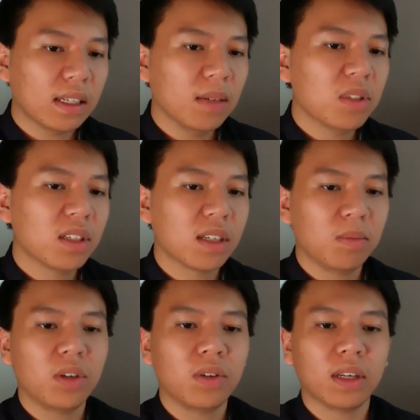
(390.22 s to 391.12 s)
It comes to
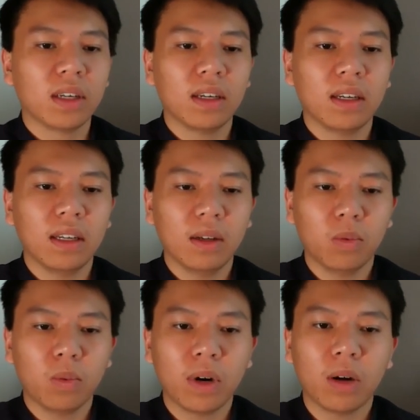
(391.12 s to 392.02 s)
computing
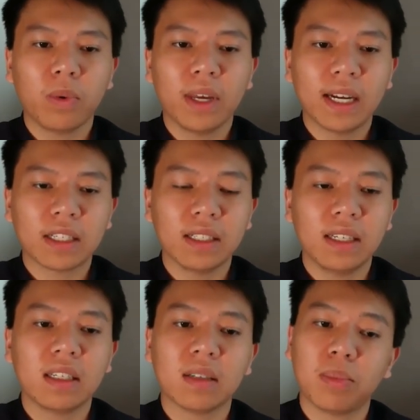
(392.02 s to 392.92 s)
where we actually
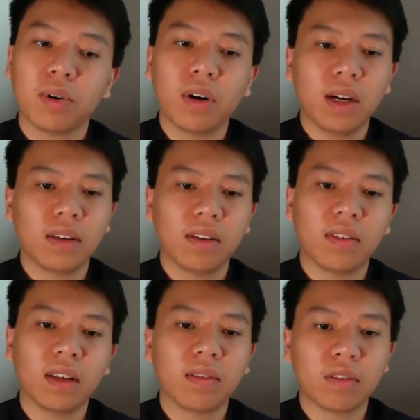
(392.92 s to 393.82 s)
need to
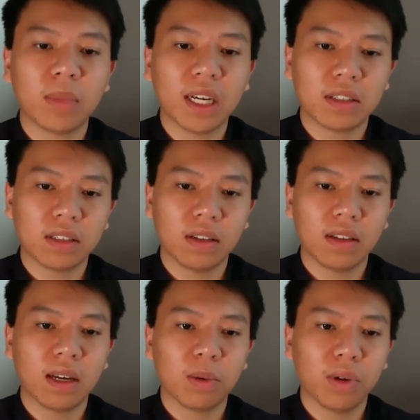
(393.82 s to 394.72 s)
process the
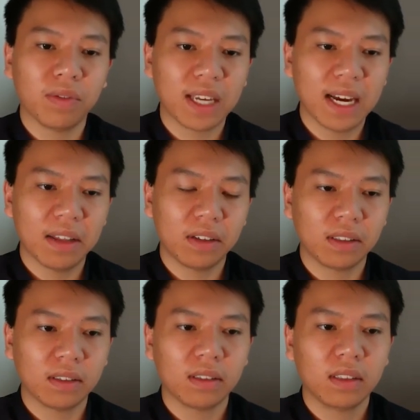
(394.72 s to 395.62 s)
information that we've
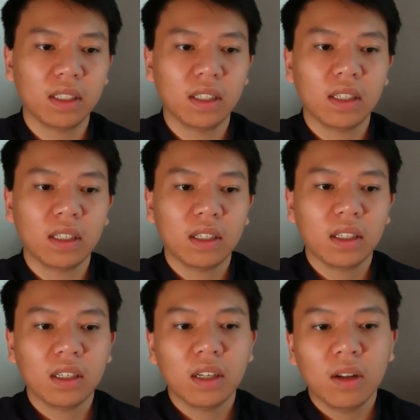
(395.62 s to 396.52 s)
gathered.
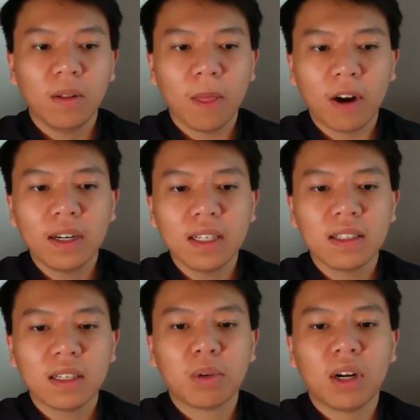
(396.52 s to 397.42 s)

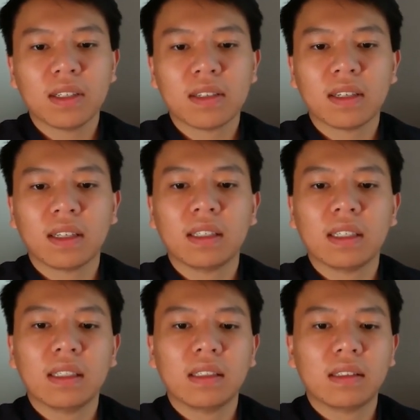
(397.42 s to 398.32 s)
RNA-seq processing
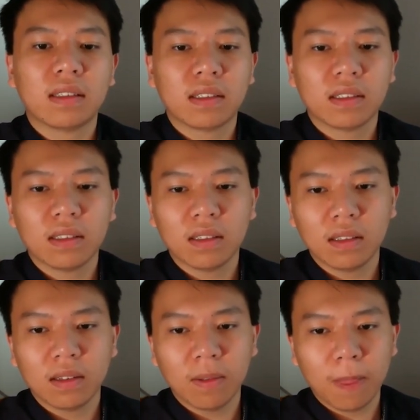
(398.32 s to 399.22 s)
is
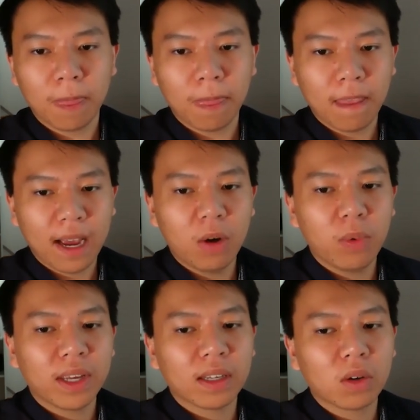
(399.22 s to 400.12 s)
how
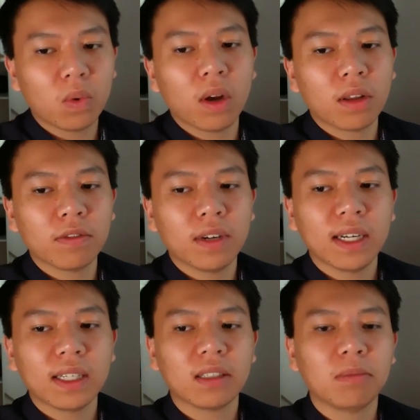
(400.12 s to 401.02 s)
we can
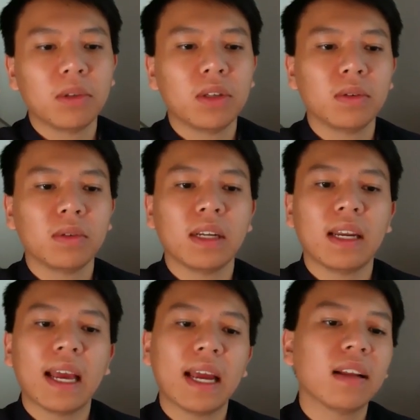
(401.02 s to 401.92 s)
quantify, compute,
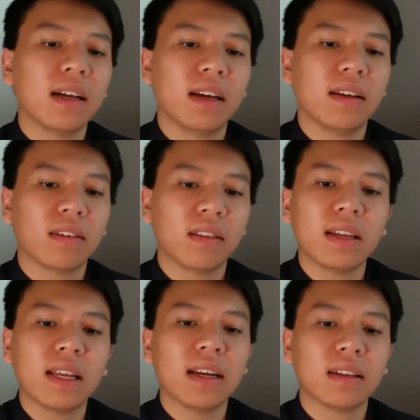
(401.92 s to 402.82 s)
and analyze the
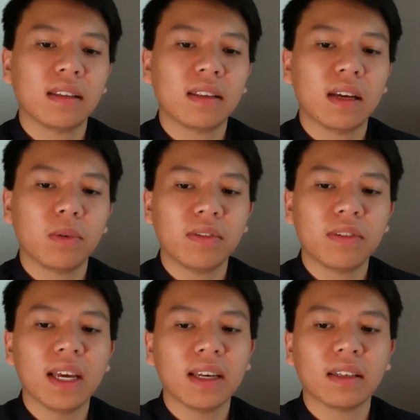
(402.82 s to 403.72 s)
data that we've
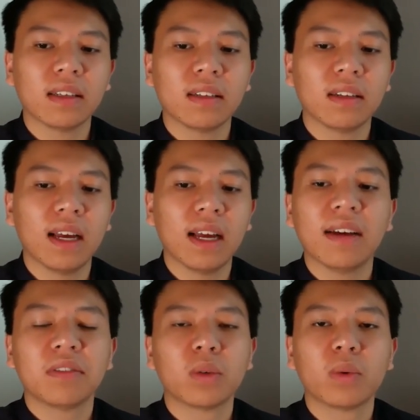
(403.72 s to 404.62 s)
taken
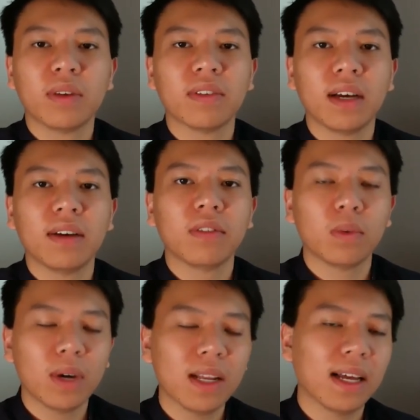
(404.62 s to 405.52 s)
after we've left the
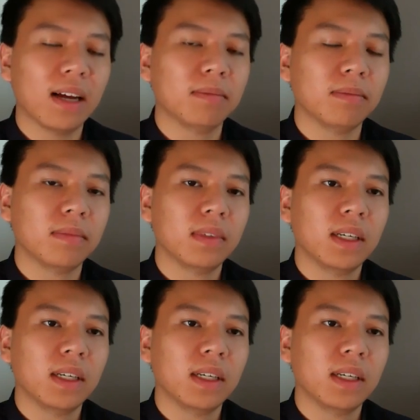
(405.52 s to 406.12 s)
wet lab.